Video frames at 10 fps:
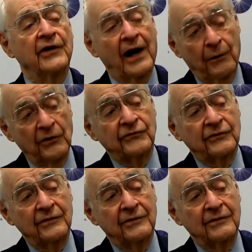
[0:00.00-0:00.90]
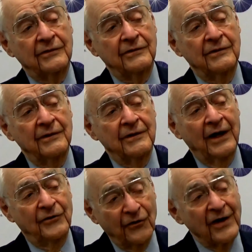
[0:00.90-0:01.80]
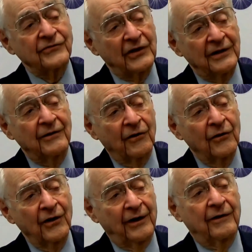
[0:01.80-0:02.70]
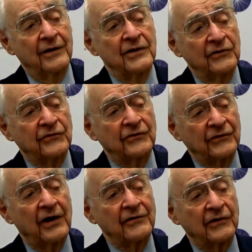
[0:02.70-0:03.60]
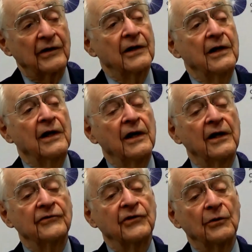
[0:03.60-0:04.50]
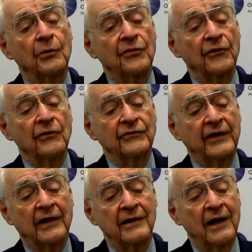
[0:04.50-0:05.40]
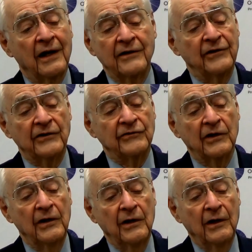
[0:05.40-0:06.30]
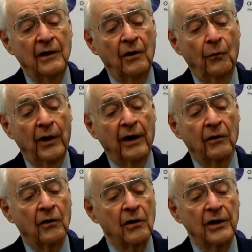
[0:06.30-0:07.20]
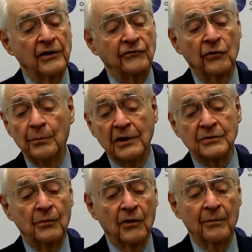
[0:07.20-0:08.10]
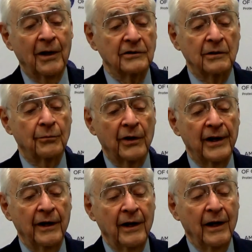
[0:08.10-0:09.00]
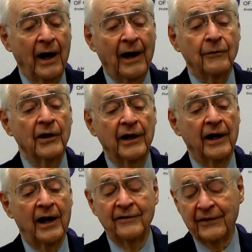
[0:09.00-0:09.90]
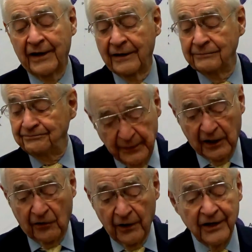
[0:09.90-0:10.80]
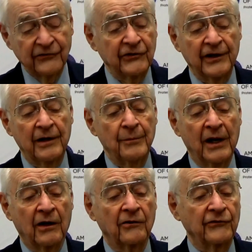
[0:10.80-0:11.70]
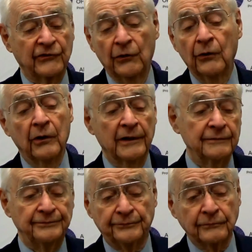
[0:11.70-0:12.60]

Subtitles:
that I was addressing earlier in this discussion, is that with those technologies, we are learning so much more about the brain. I've got a grandson in medical school and